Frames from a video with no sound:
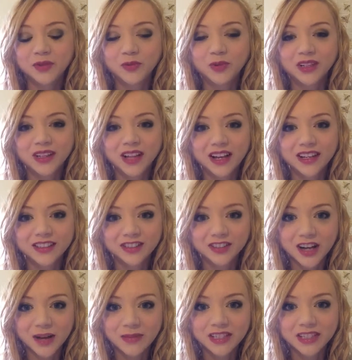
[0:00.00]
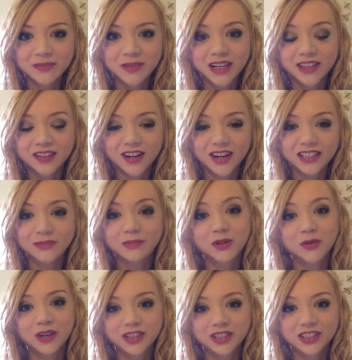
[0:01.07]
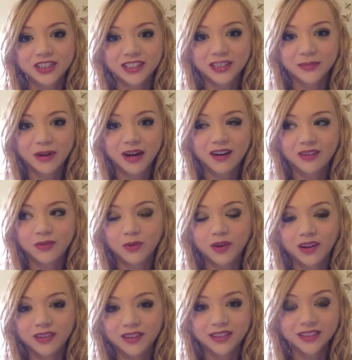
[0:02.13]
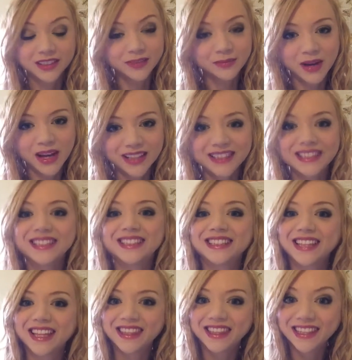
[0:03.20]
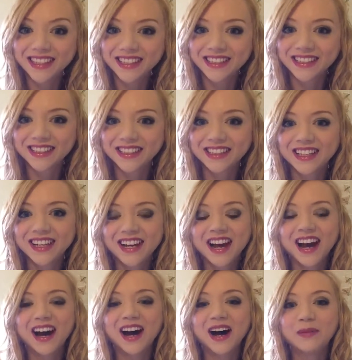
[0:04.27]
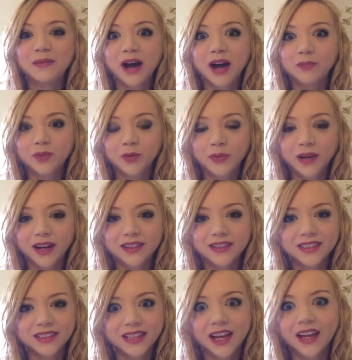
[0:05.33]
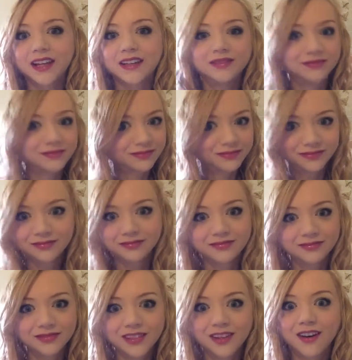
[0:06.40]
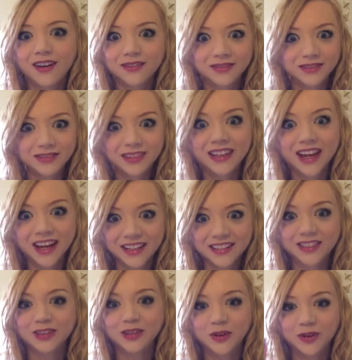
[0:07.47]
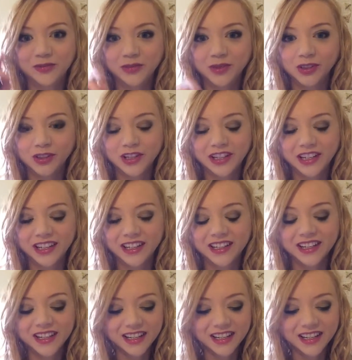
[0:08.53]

when clients are coming to me and they're asking me questions about, well, this magazine said this, I'm prepared to say, nah, that is a load of malarkey.